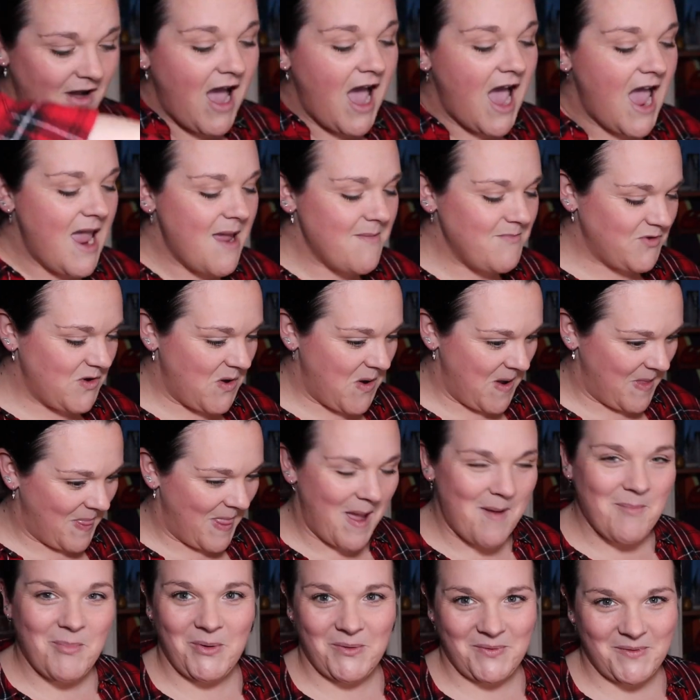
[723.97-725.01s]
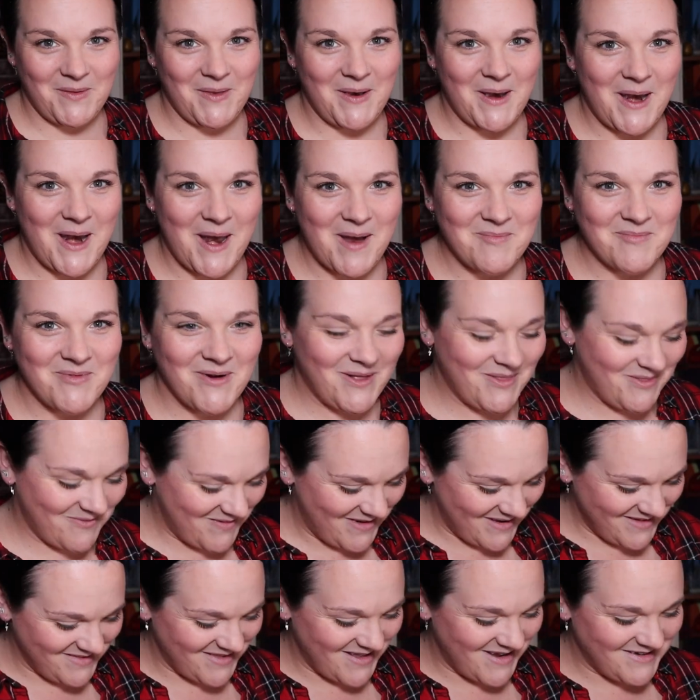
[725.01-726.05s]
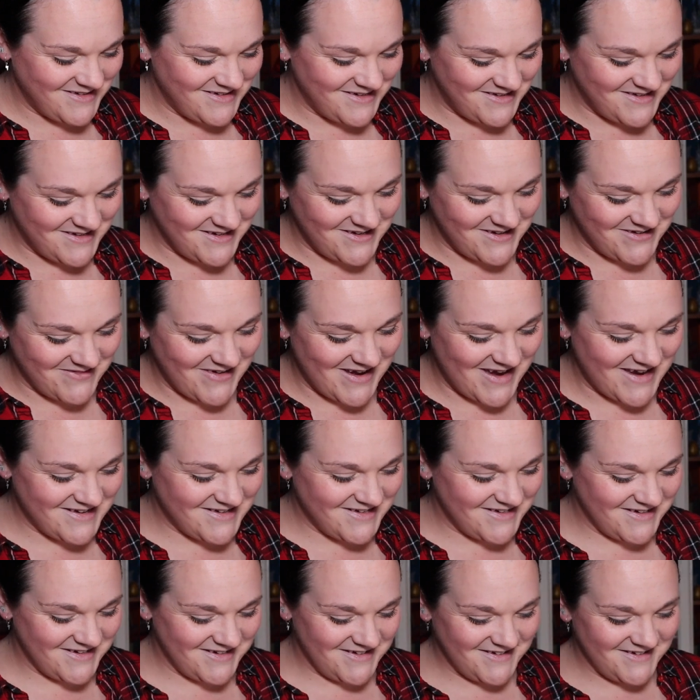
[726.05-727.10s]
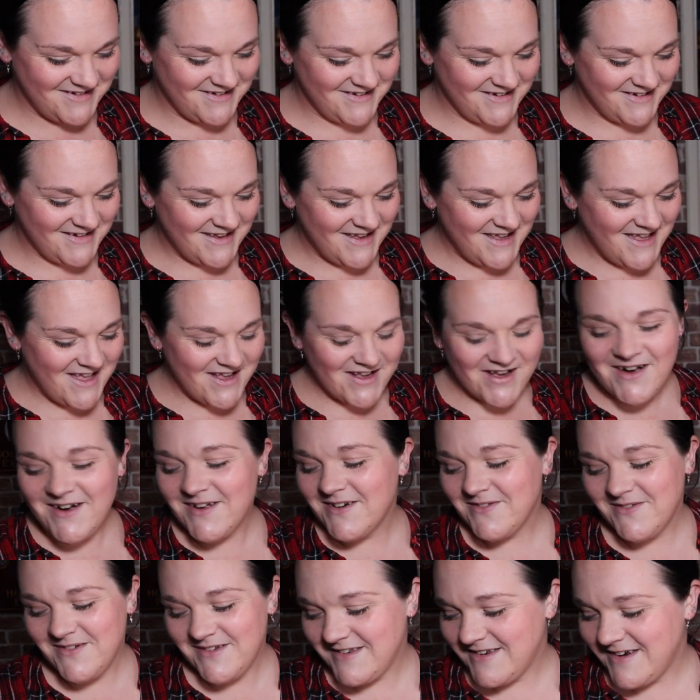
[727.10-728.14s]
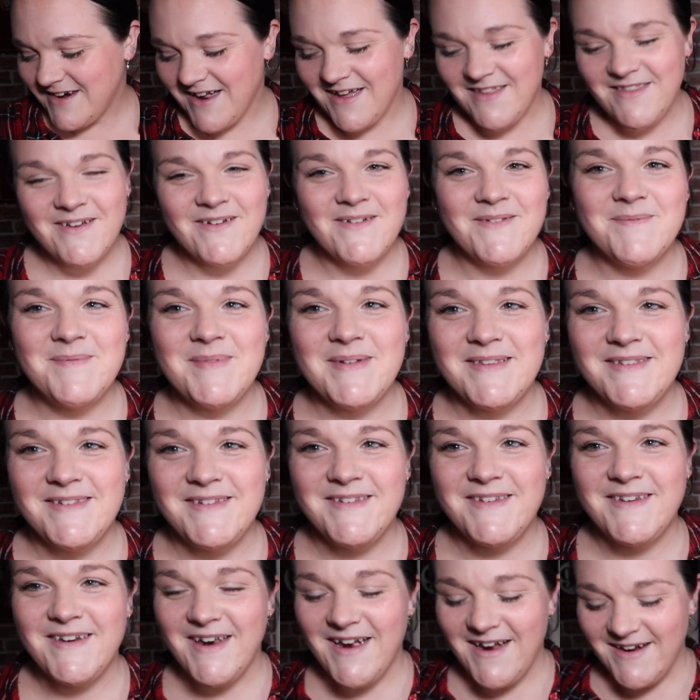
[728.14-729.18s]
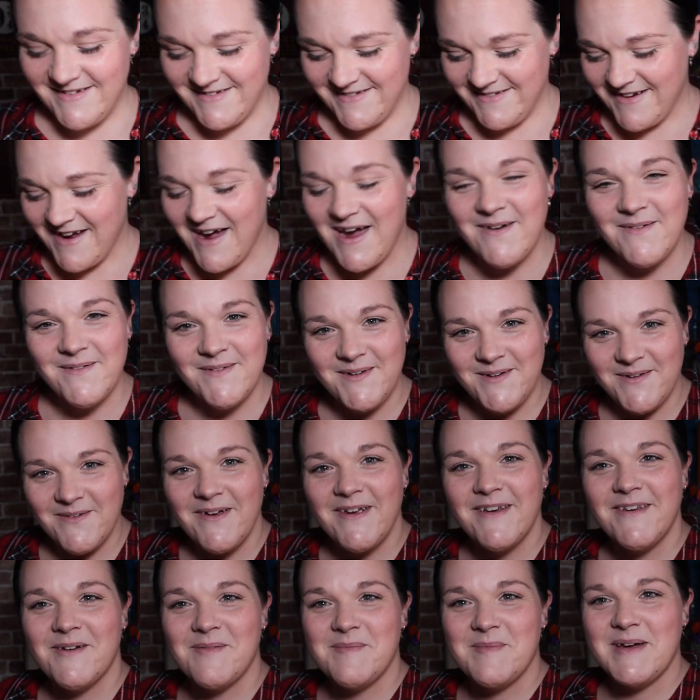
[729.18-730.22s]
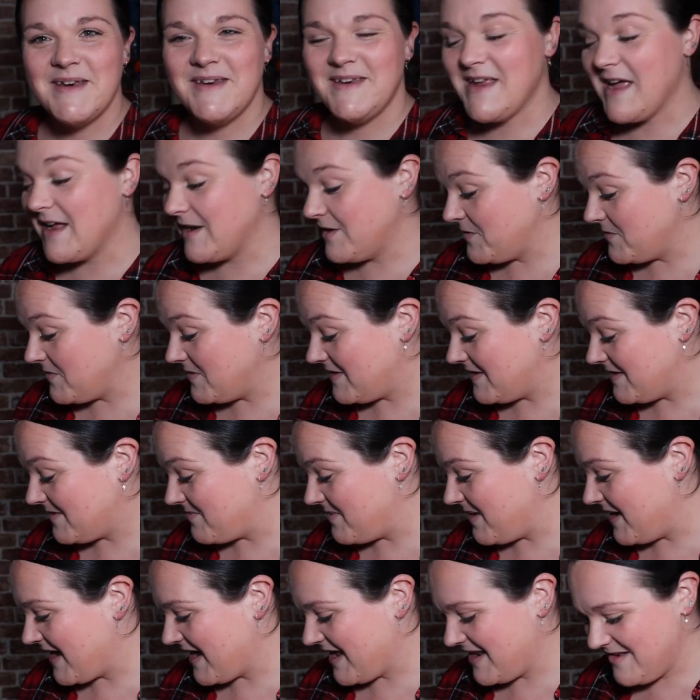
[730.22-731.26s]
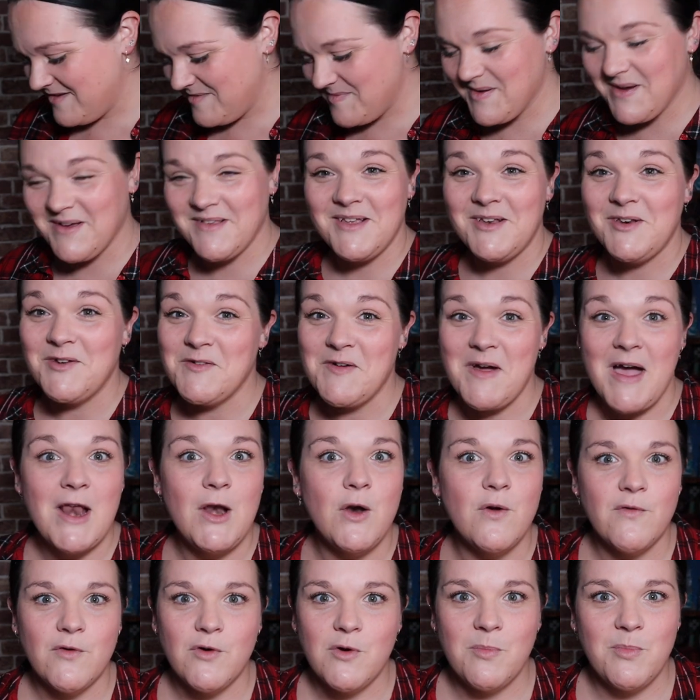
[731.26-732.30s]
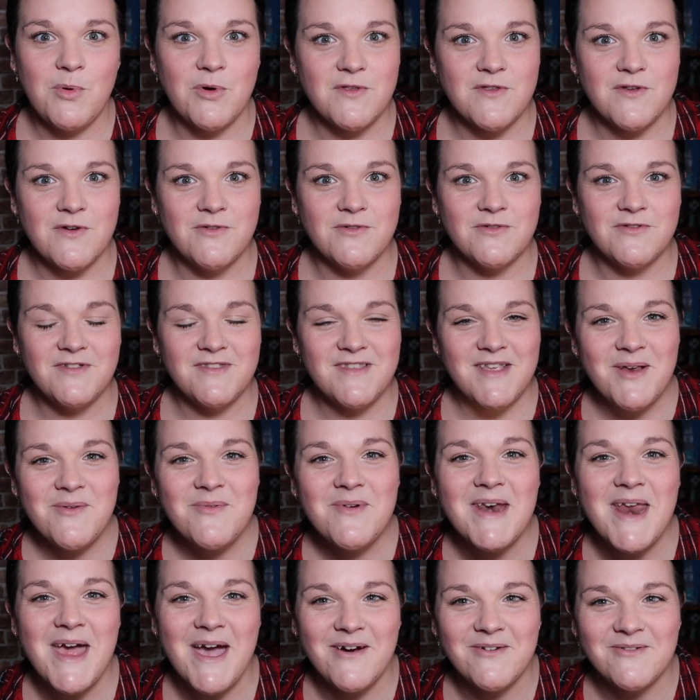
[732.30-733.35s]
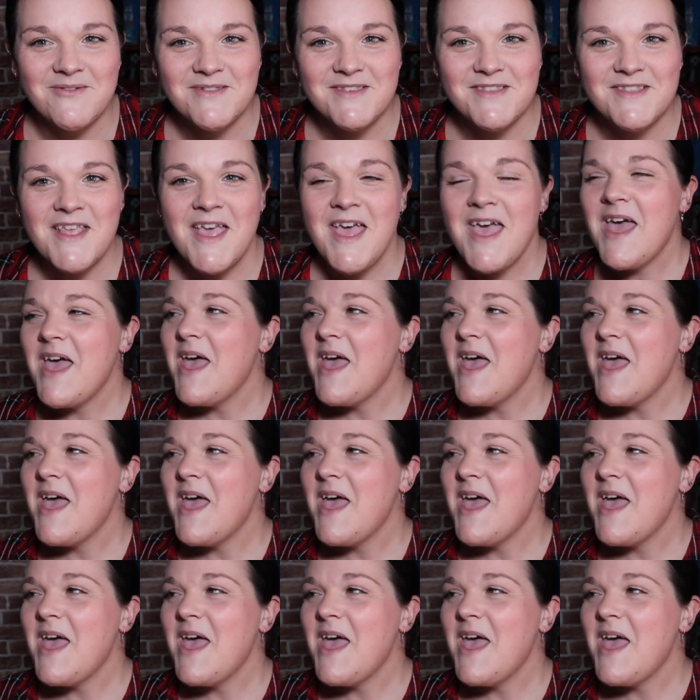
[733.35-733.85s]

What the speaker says: I am doing that puzzle and I'm rather excited to do it. Can't do it tonight though, I'm busy tonight. I will do it on my, I'll do it this weekend because I love a good puzzle. Does anyone else?